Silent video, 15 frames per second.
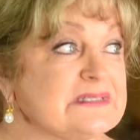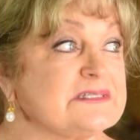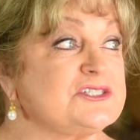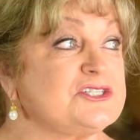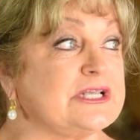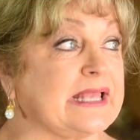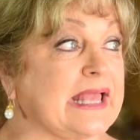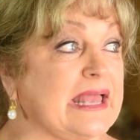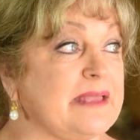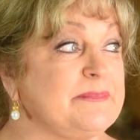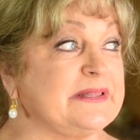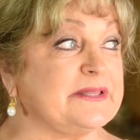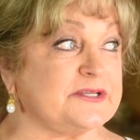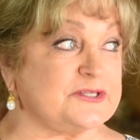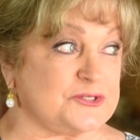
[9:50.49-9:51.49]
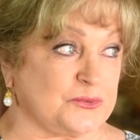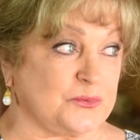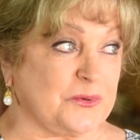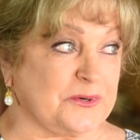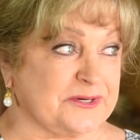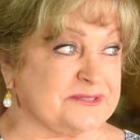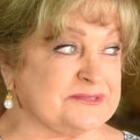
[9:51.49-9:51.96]
She came in the
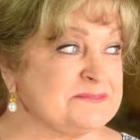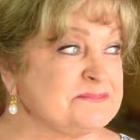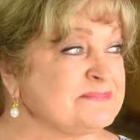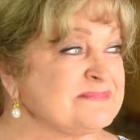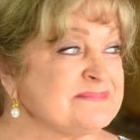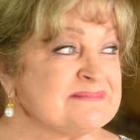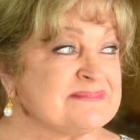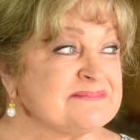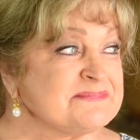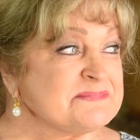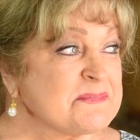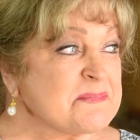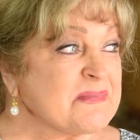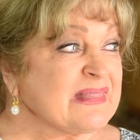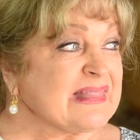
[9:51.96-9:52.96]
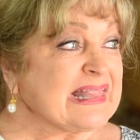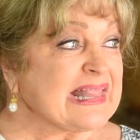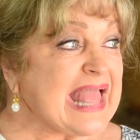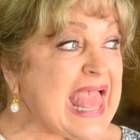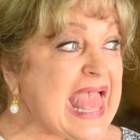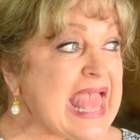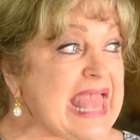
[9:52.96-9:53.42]
door,
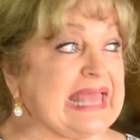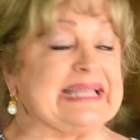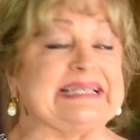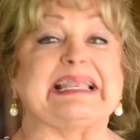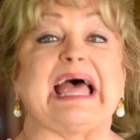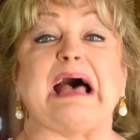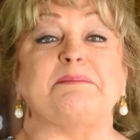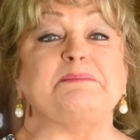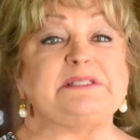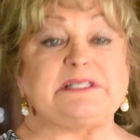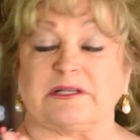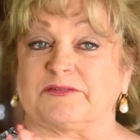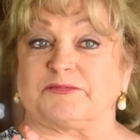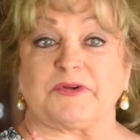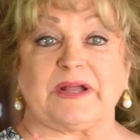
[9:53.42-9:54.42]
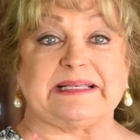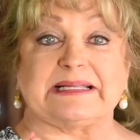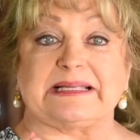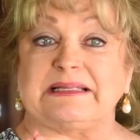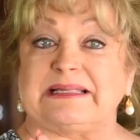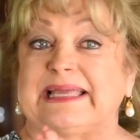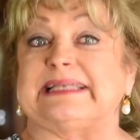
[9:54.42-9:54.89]
and I'm still afraid to
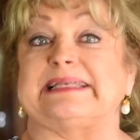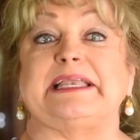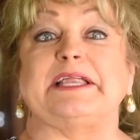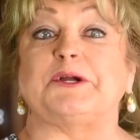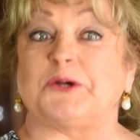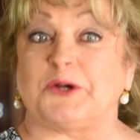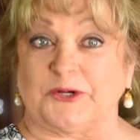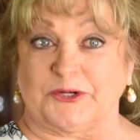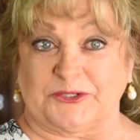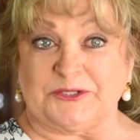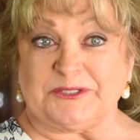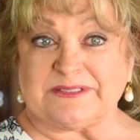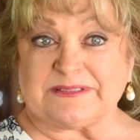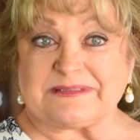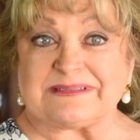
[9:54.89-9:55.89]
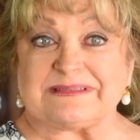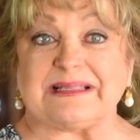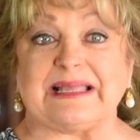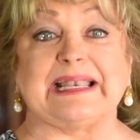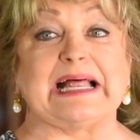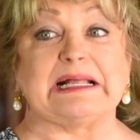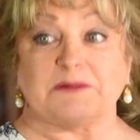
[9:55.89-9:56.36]
get near her.
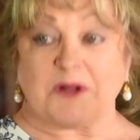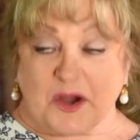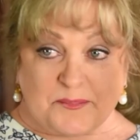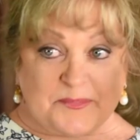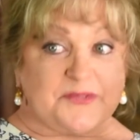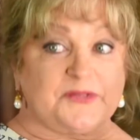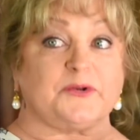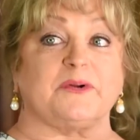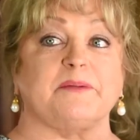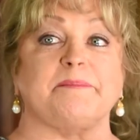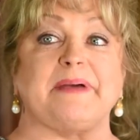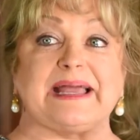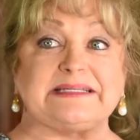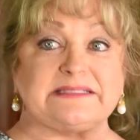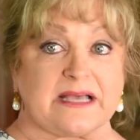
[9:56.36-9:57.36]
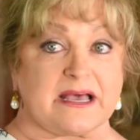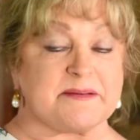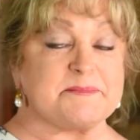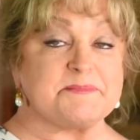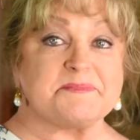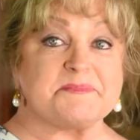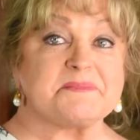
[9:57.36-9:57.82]
And I opened the door and backed up.
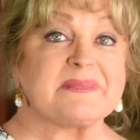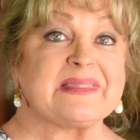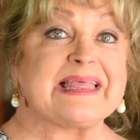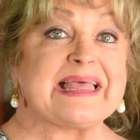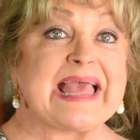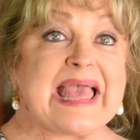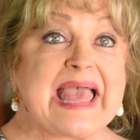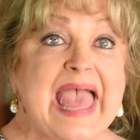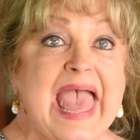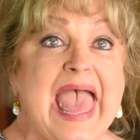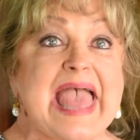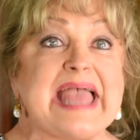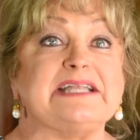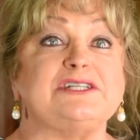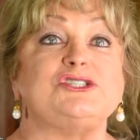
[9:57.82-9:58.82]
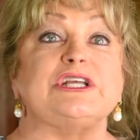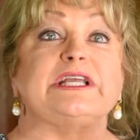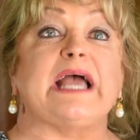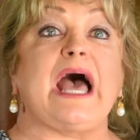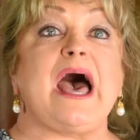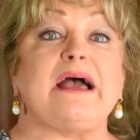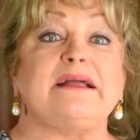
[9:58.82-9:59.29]
And she
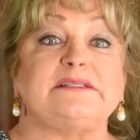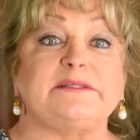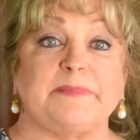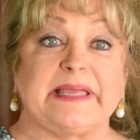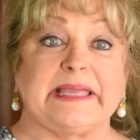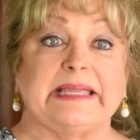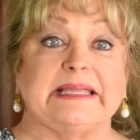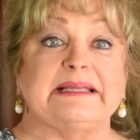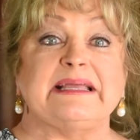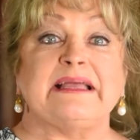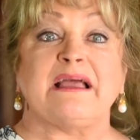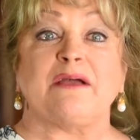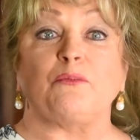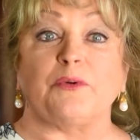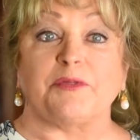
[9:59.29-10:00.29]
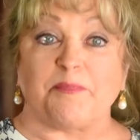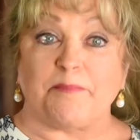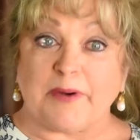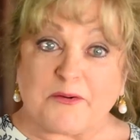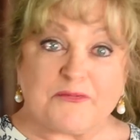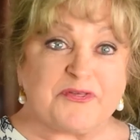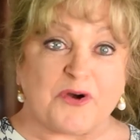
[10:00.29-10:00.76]
hugged me with
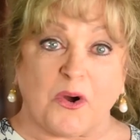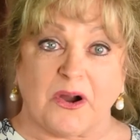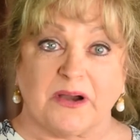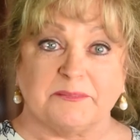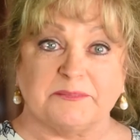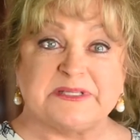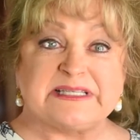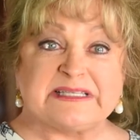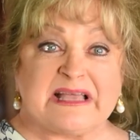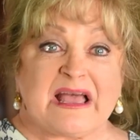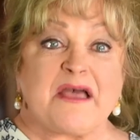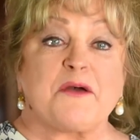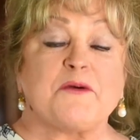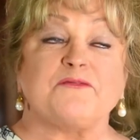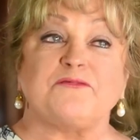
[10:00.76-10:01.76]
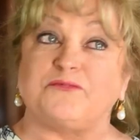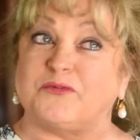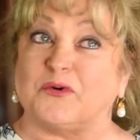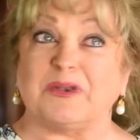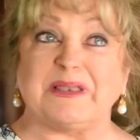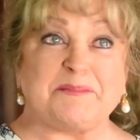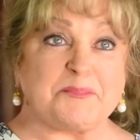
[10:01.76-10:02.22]
both arms,
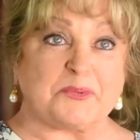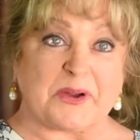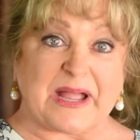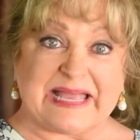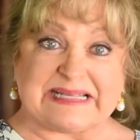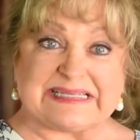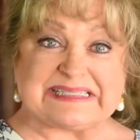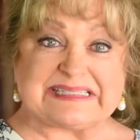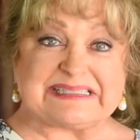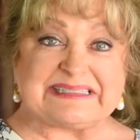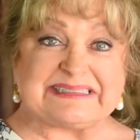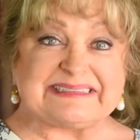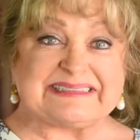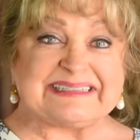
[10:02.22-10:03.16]
full embrace.